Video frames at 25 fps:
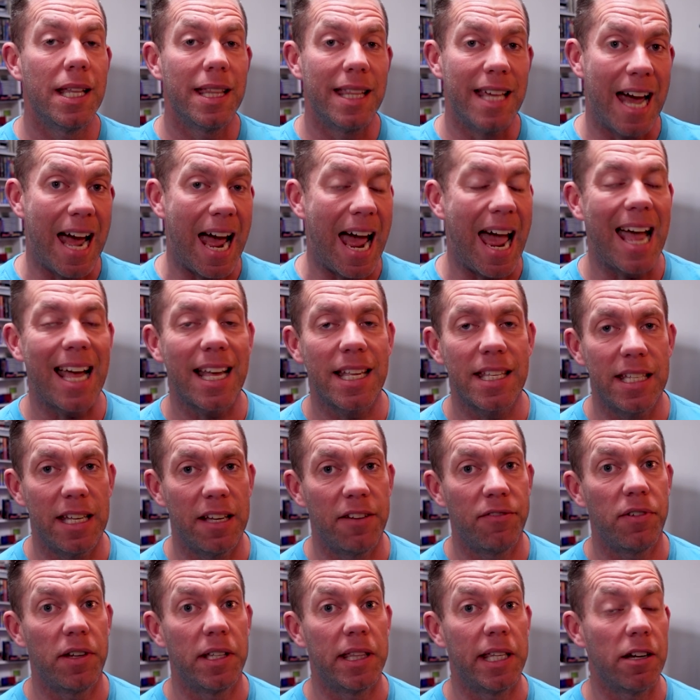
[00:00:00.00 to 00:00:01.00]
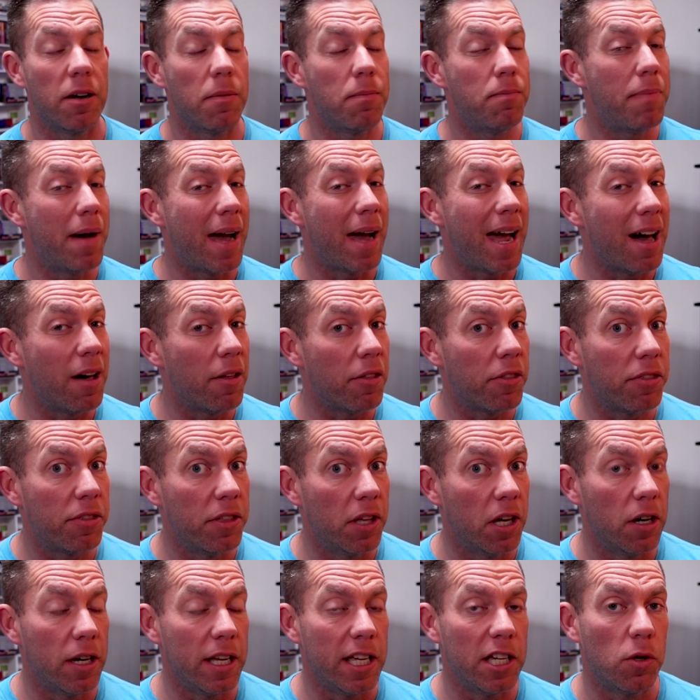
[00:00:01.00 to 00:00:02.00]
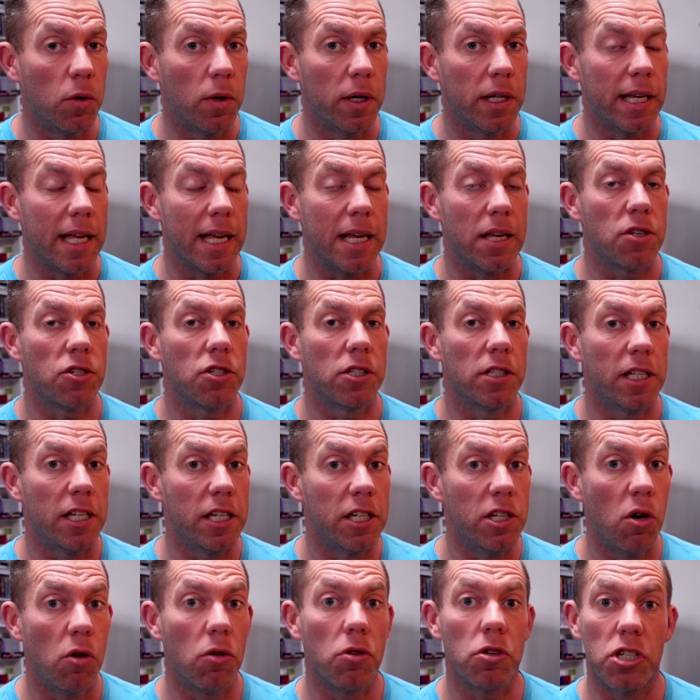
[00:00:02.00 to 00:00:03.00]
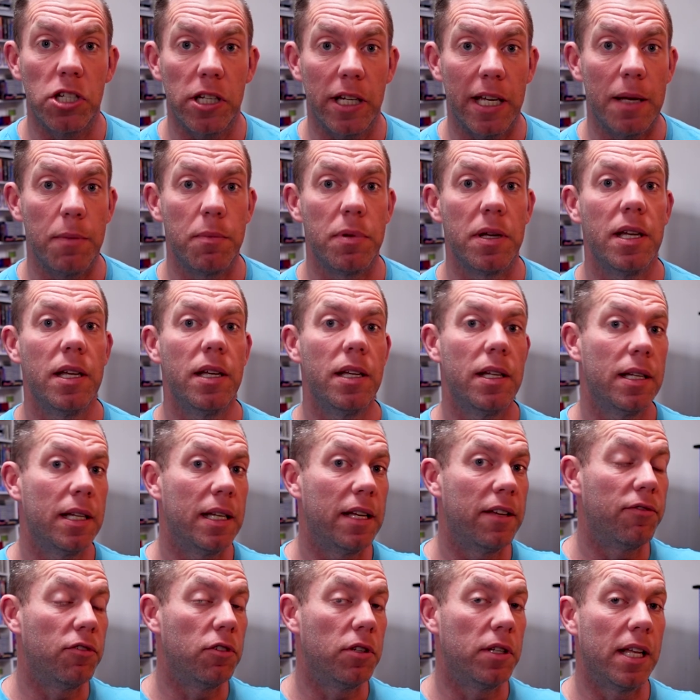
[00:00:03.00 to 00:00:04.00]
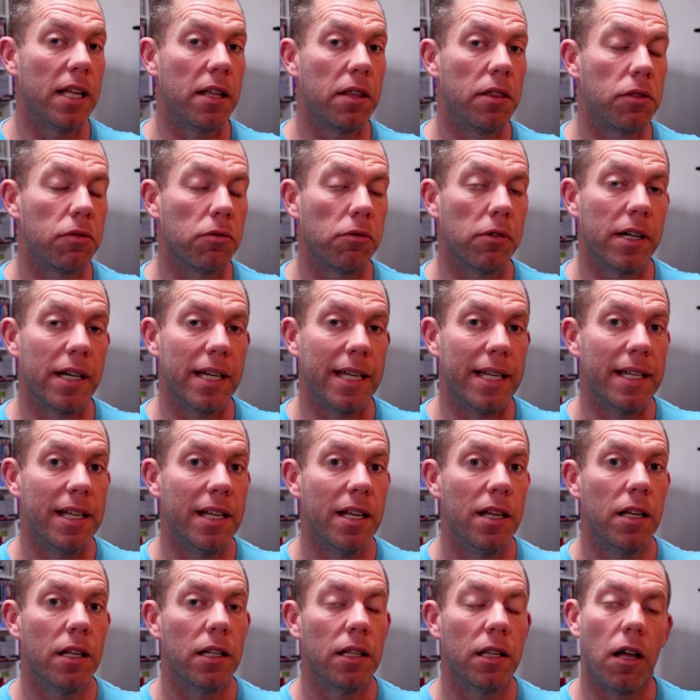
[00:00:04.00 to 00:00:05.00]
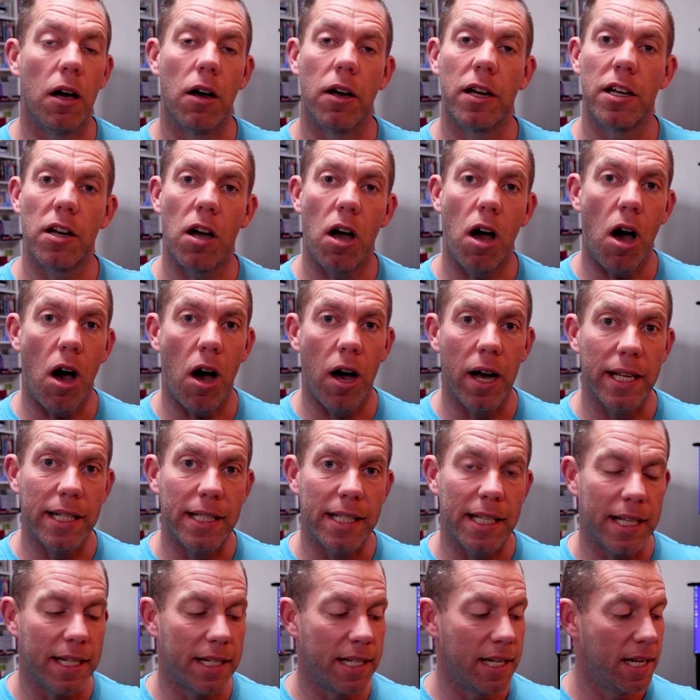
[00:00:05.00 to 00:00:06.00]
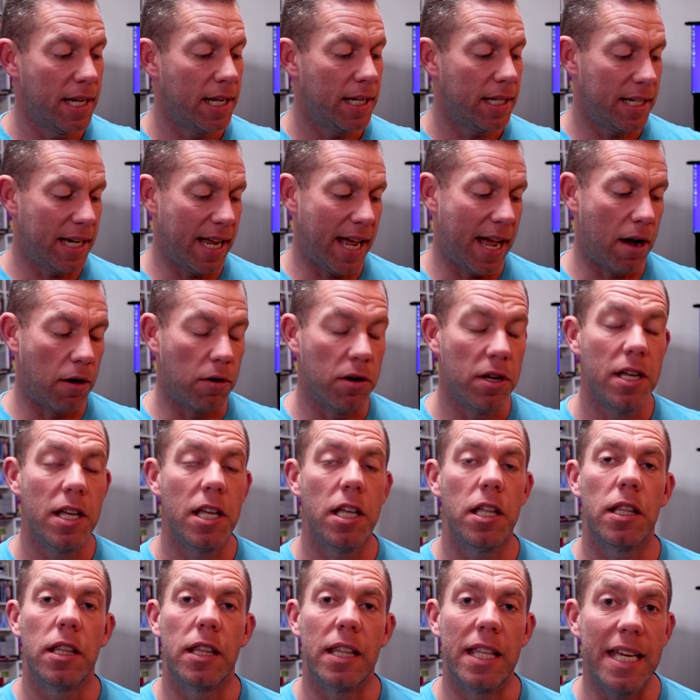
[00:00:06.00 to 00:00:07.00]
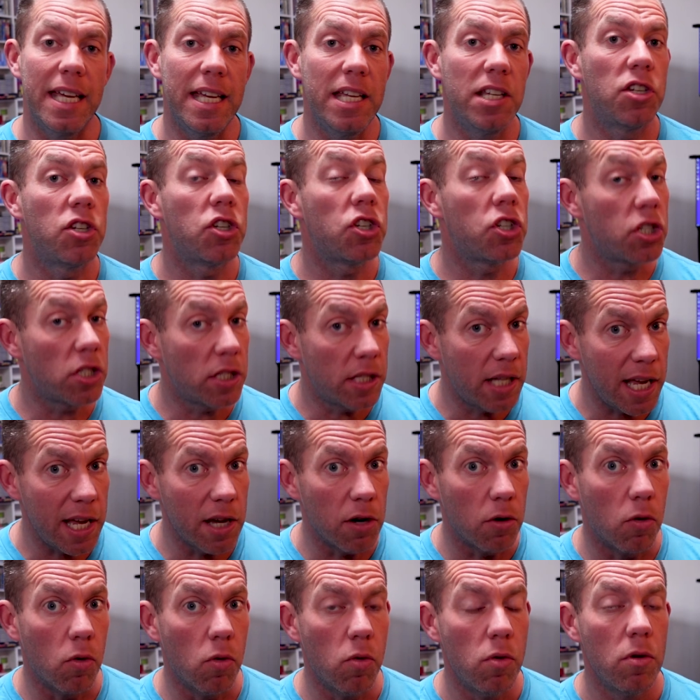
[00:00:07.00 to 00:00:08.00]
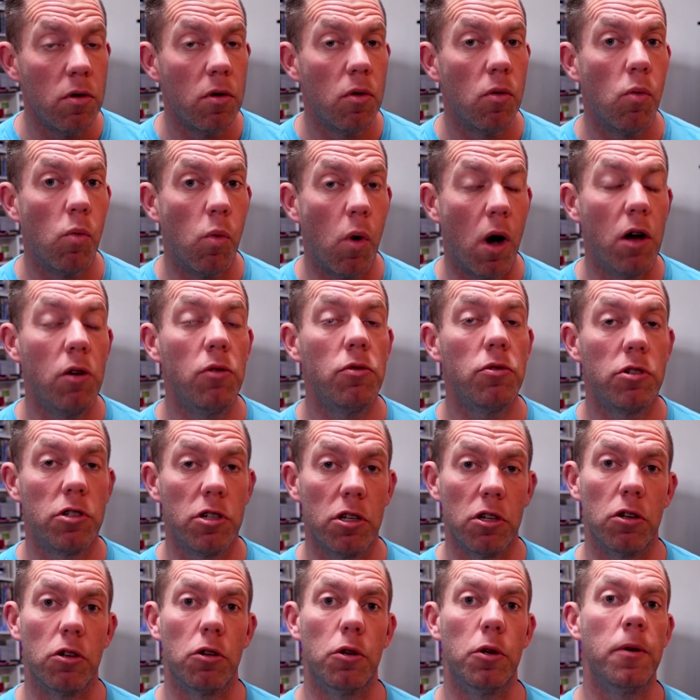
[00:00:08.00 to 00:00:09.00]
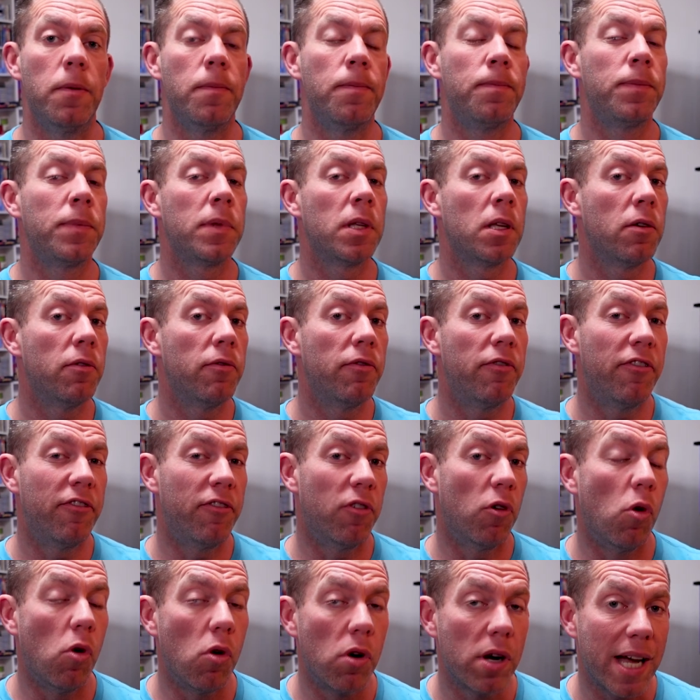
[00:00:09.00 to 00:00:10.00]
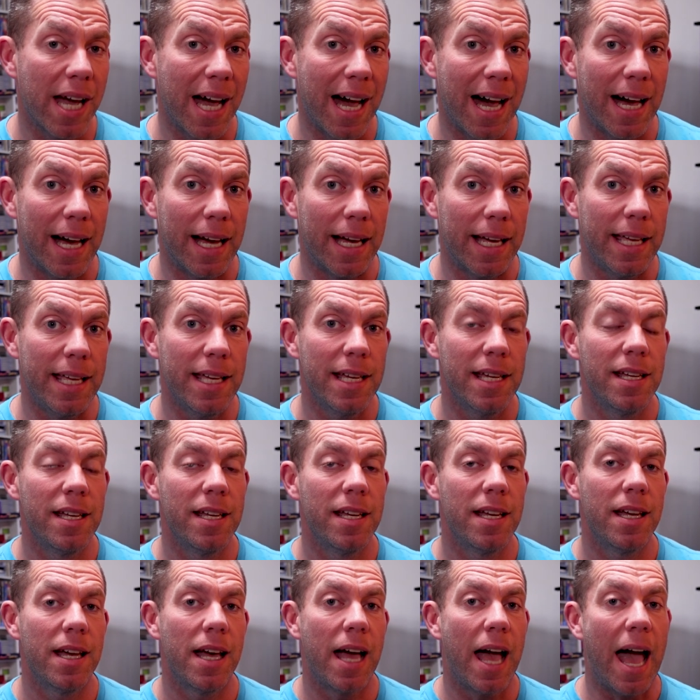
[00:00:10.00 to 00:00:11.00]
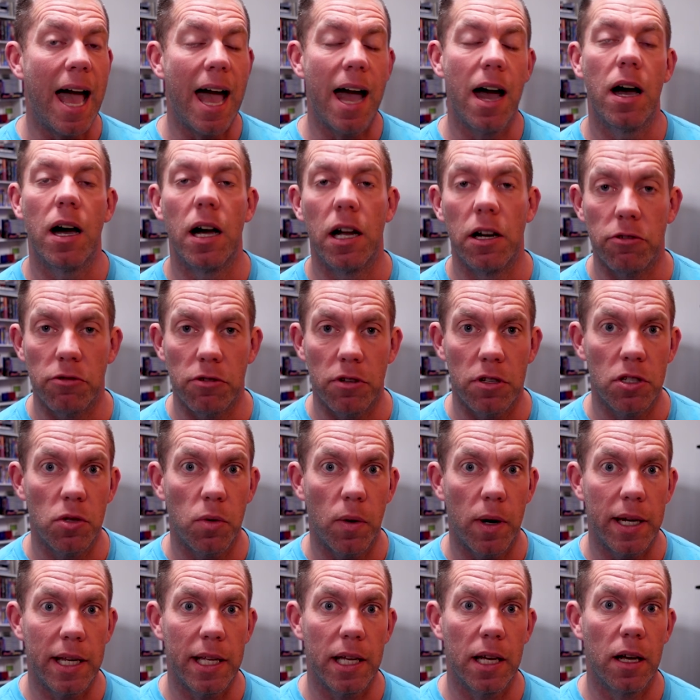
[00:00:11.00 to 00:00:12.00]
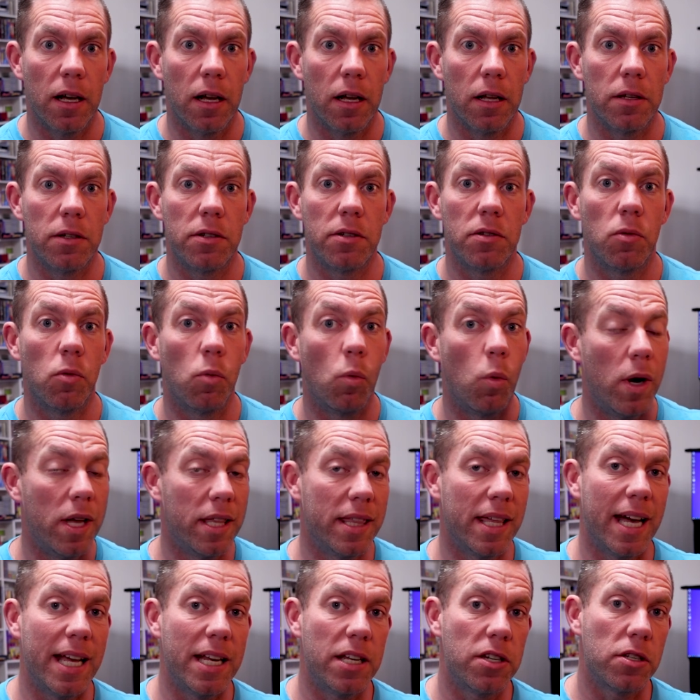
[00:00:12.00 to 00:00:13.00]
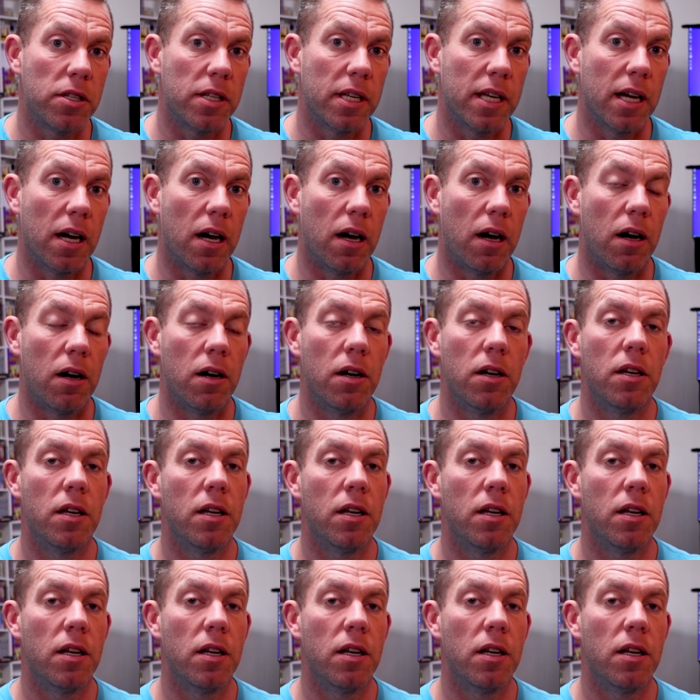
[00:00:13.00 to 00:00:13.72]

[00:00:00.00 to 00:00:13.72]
They're active and they're about 30 quid each, so they're not cheap if you need 3 like I did. Now, these still won't do 4K at 120 Hertz with HDR